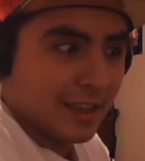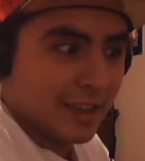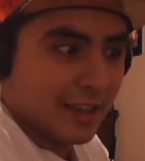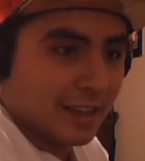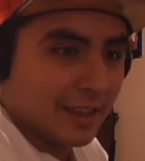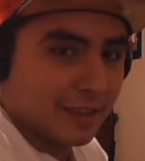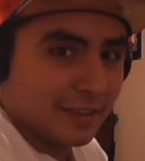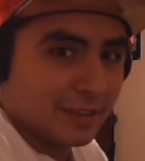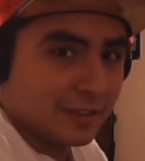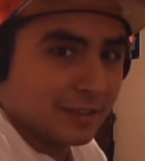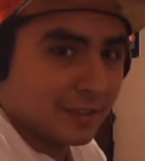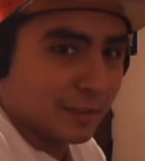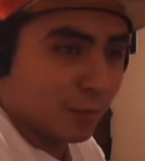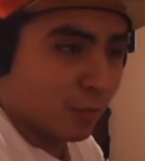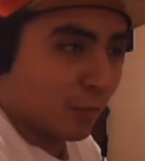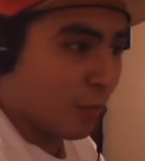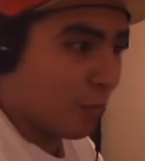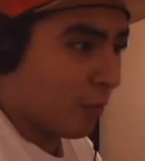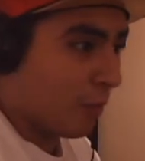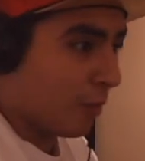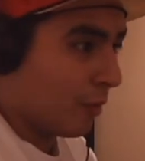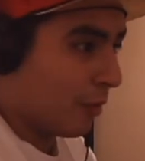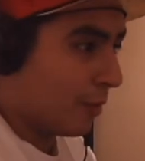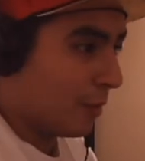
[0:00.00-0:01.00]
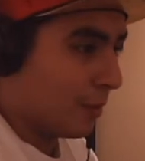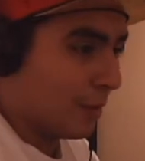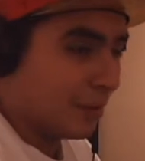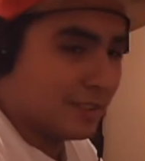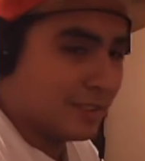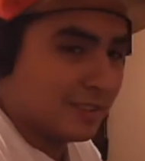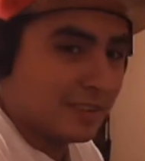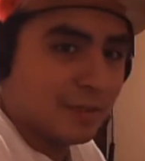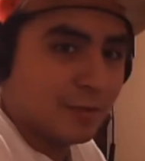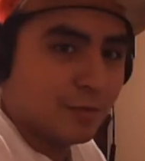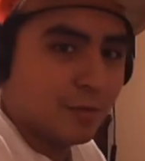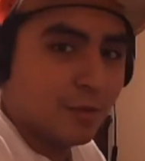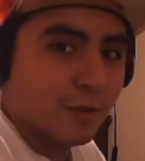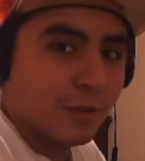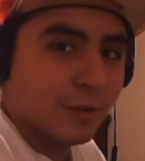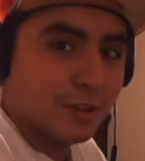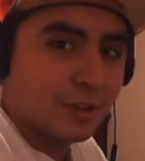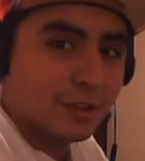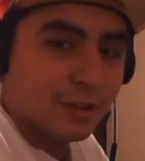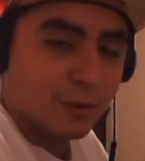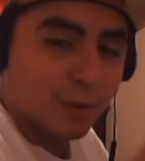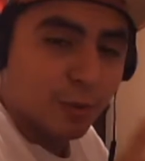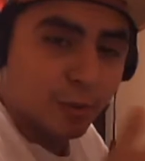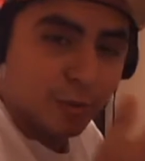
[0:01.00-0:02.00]
Is was he
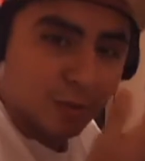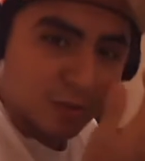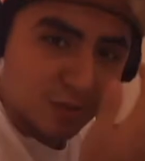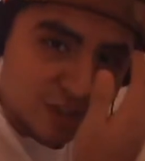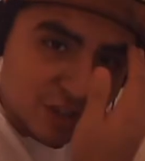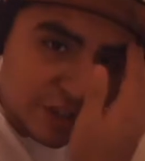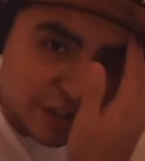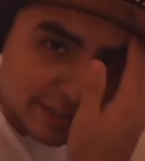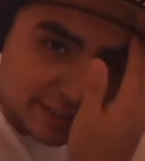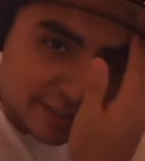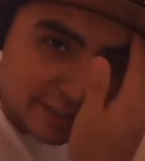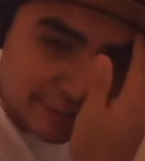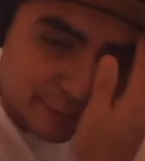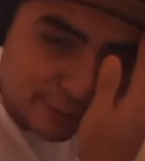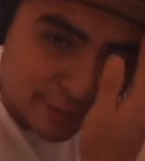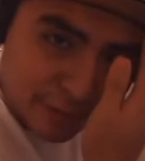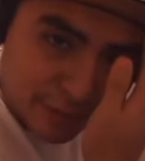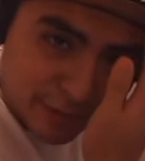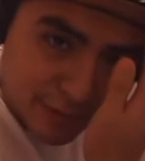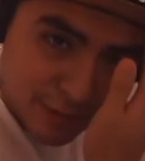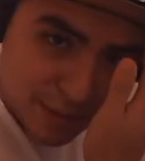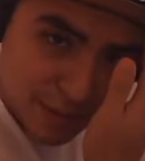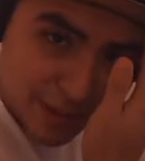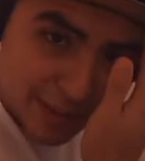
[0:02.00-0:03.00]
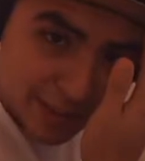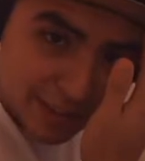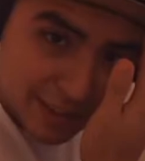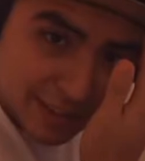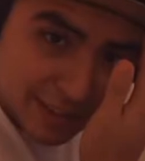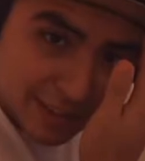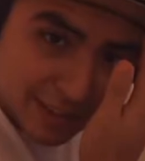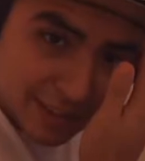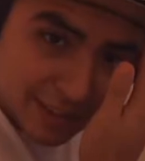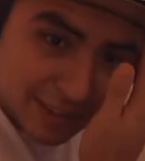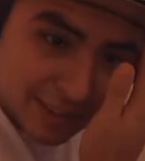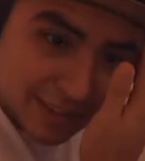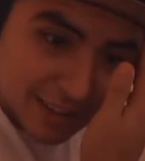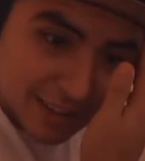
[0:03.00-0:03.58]
really throwing shots at fifty back then?